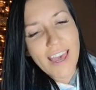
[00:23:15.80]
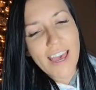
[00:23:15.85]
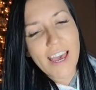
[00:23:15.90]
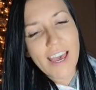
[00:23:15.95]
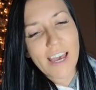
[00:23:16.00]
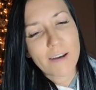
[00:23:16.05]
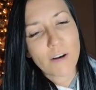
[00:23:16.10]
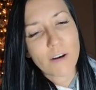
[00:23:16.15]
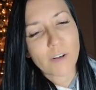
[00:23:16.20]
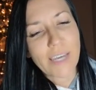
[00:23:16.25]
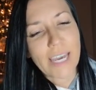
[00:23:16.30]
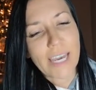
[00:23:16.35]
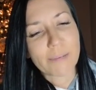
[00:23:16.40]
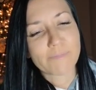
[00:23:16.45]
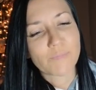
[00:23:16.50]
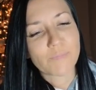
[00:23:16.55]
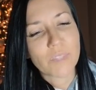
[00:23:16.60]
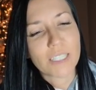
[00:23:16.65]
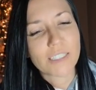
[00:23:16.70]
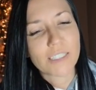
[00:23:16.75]

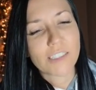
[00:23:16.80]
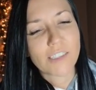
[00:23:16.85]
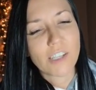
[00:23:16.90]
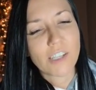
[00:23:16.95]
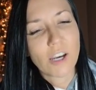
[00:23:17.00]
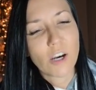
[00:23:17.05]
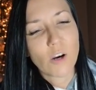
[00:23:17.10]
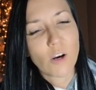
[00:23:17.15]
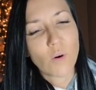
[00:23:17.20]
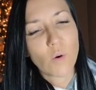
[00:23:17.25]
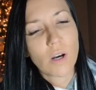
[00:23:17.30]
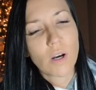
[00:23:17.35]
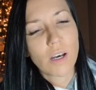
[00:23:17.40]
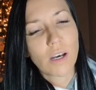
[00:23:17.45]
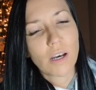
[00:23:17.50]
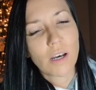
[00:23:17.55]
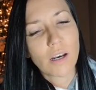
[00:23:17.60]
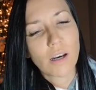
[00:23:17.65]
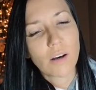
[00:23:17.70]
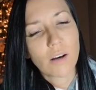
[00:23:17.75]
Okay,
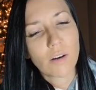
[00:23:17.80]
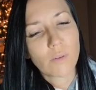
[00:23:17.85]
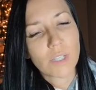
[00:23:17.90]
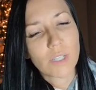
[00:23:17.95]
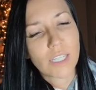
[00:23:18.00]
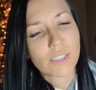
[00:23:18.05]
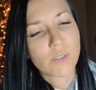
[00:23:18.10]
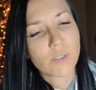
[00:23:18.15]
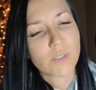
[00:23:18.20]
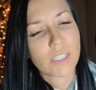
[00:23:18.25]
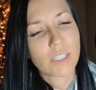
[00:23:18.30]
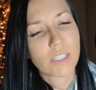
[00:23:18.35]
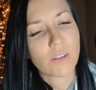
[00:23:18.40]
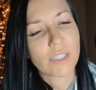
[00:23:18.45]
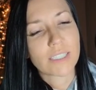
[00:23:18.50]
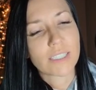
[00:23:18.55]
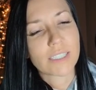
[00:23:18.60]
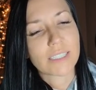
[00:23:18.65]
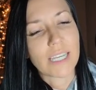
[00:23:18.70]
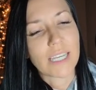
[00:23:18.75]
so what else was I
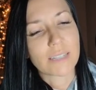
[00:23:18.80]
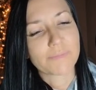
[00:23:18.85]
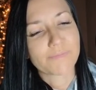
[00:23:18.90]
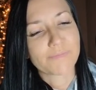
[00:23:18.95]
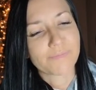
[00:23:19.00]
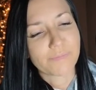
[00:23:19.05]
going to say?